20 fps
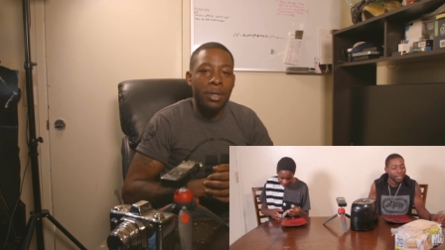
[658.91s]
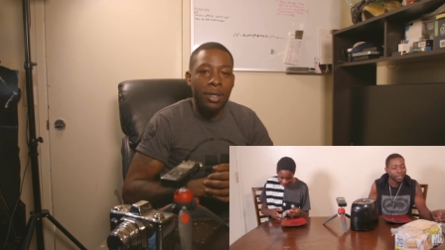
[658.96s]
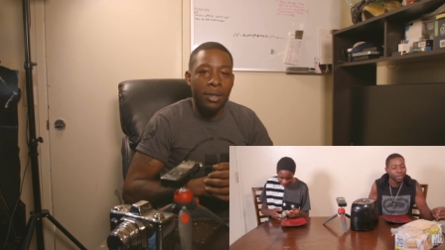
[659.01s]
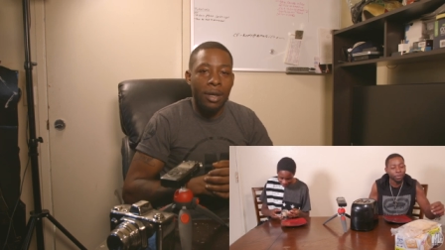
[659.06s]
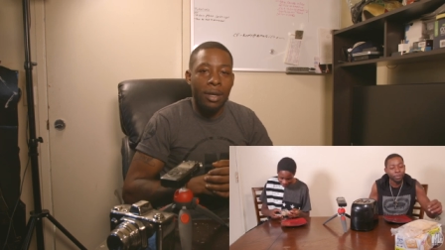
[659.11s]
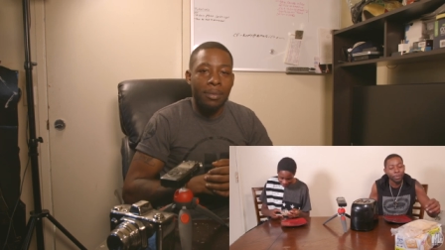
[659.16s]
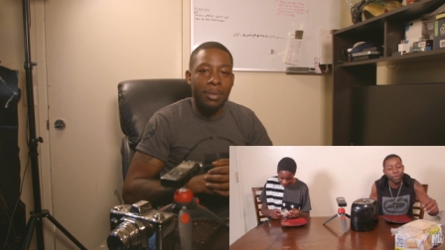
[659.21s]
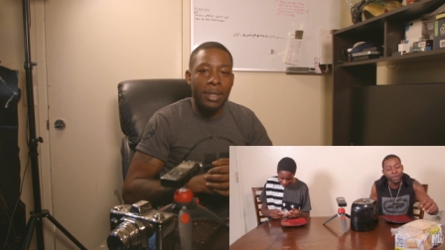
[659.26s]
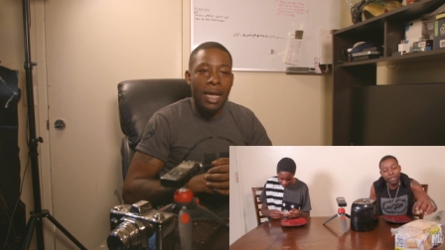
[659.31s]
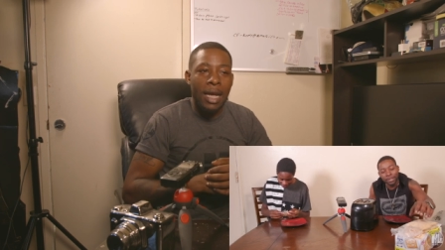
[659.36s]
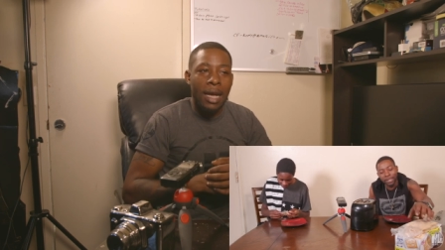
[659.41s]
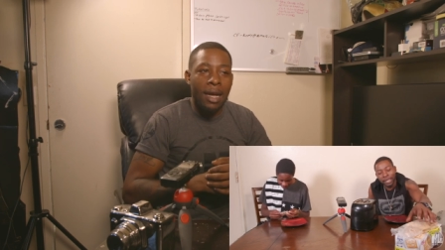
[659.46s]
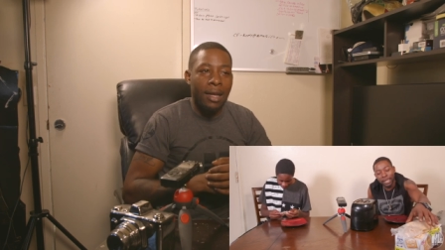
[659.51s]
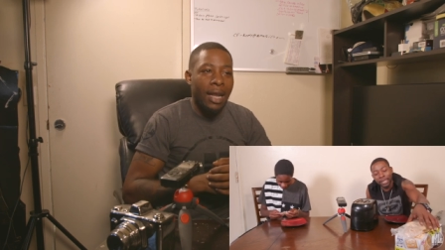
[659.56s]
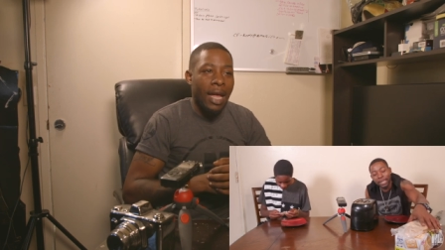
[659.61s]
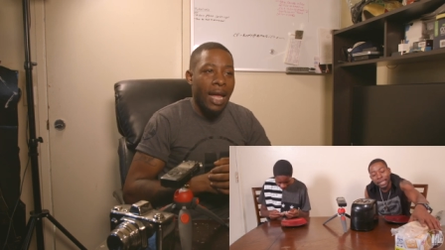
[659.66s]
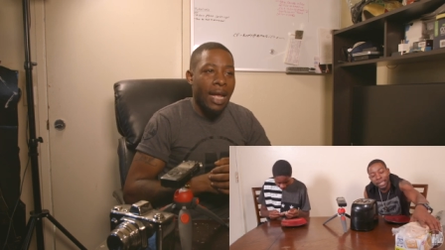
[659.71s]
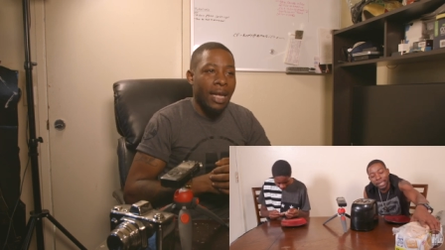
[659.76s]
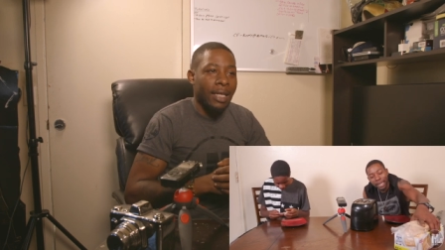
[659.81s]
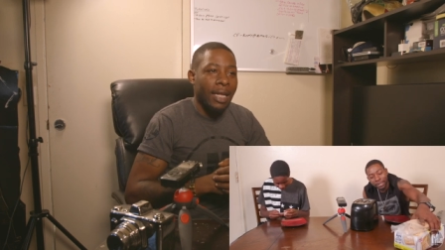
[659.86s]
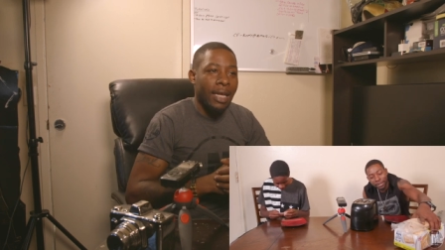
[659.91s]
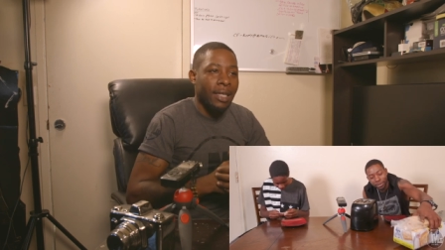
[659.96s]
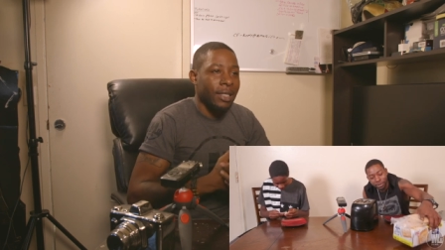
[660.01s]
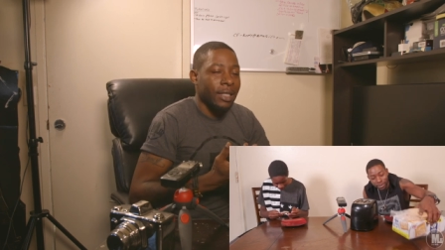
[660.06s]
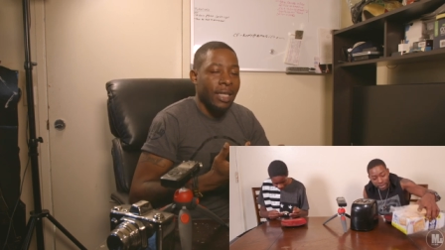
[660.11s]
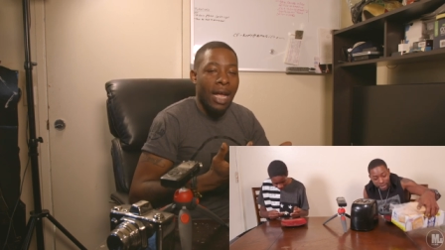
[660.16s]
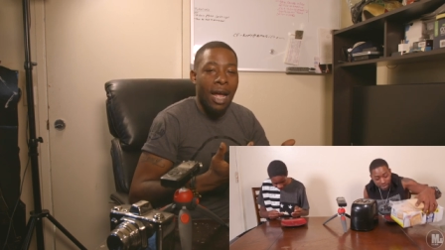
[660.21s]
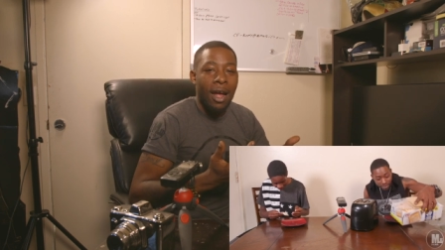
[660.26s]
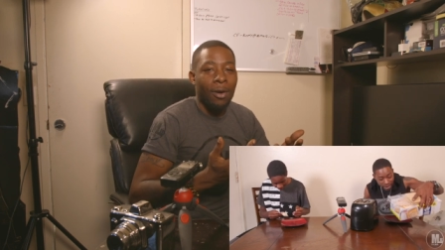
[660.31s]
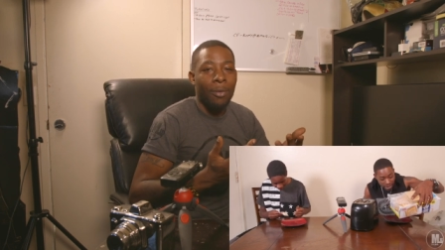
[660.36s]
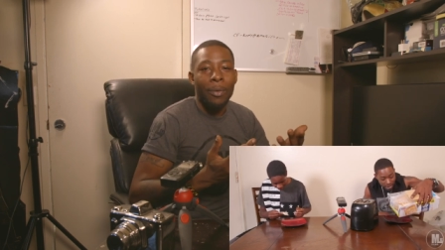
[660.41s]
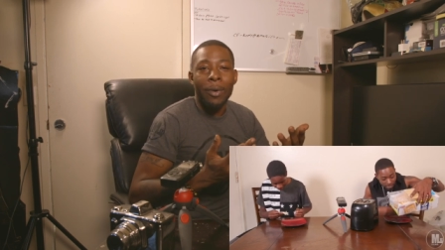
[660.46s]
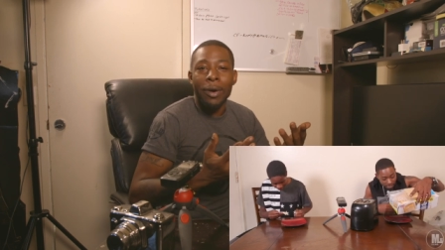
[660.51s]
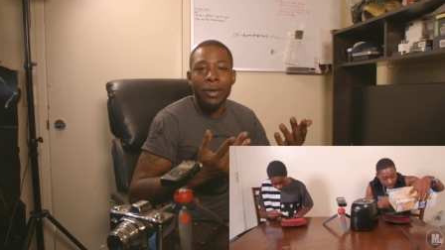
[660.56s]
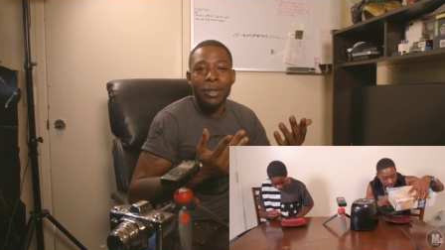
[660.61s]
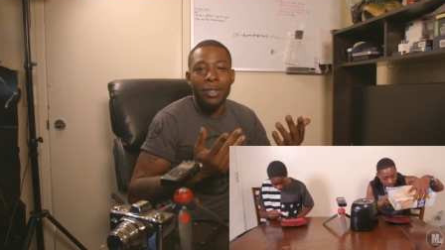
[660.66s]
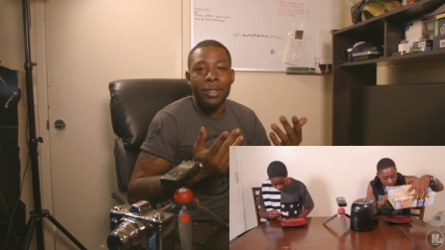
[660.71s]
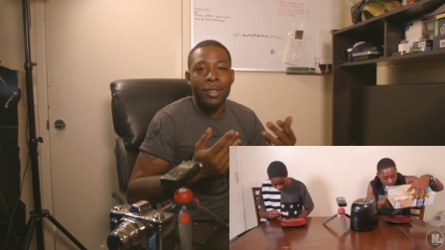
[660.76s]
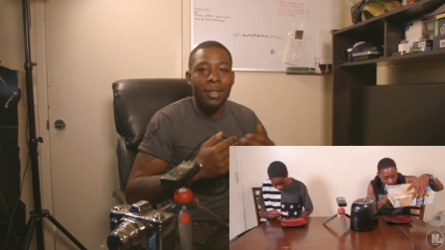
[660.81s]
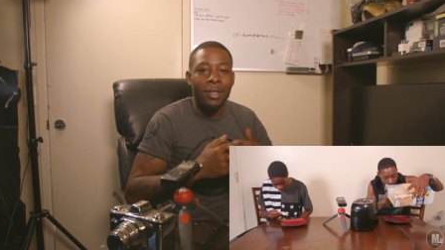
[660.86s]
You know what I'm saying? Like that's just how it
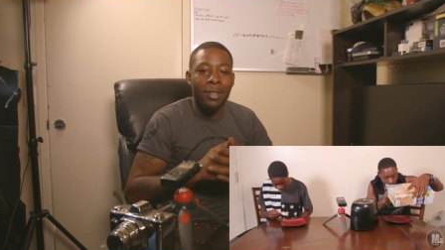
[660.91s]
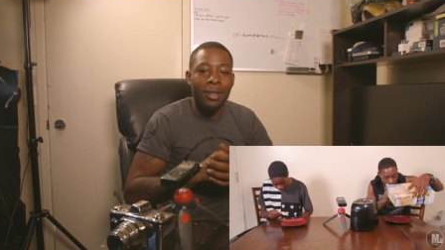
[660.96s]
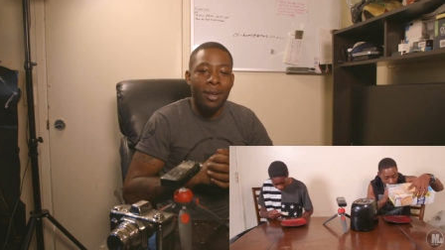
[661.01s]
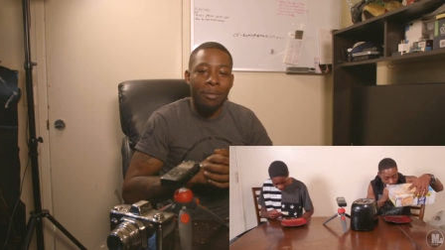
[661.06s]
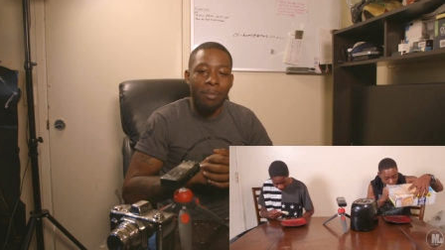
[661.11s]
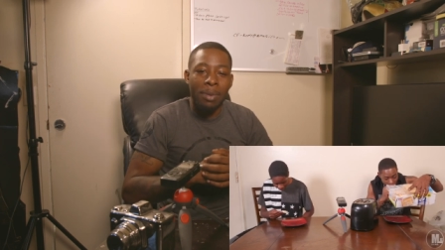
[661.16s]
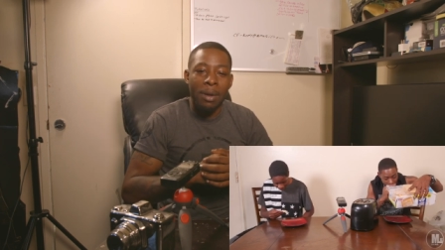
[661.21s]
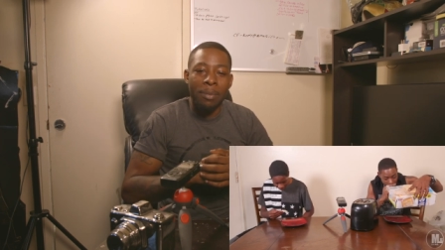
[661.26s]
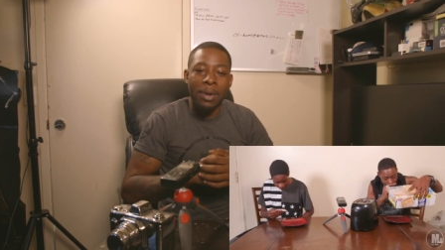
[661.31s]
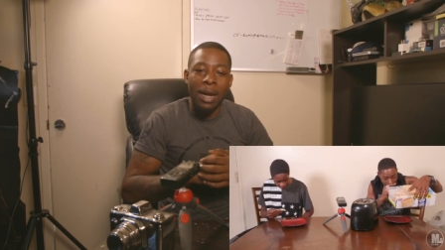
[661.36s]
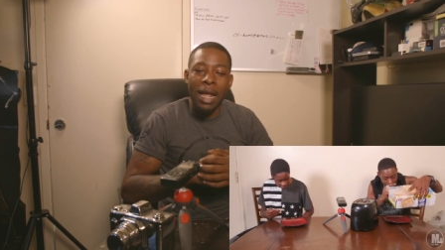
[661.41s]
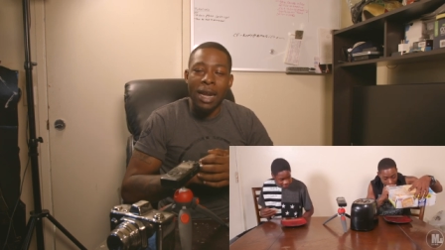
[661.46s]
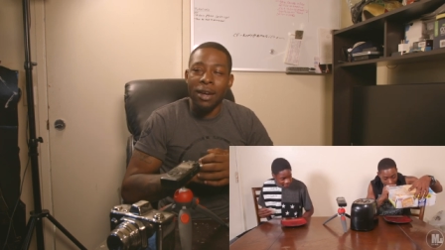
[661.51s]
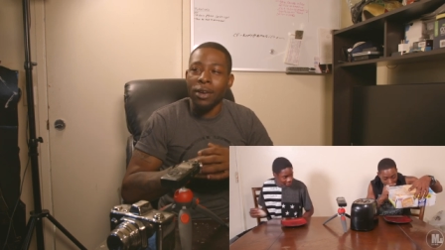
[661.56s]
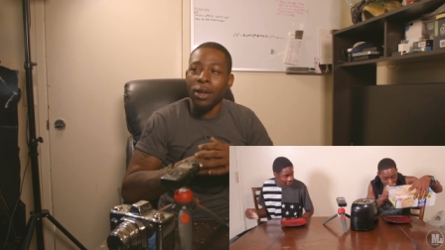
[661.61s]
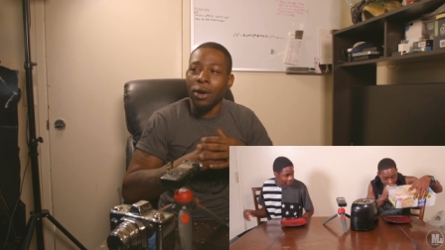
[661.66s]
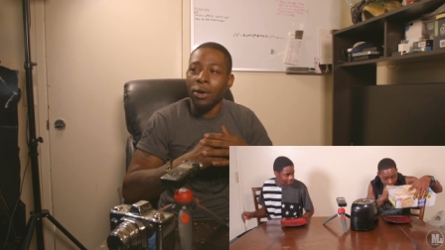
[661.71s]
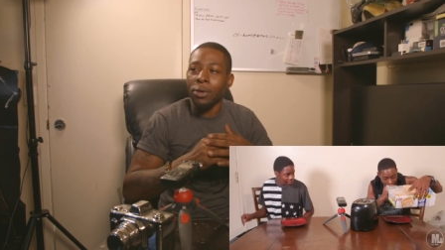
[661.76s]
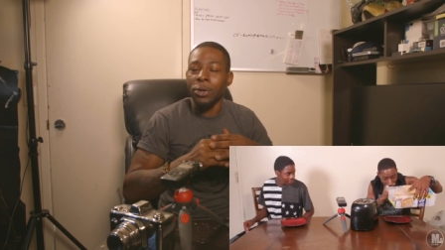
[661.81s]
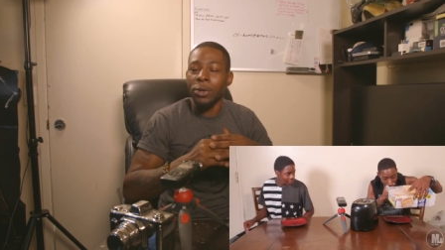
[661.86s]
works. You know, people that know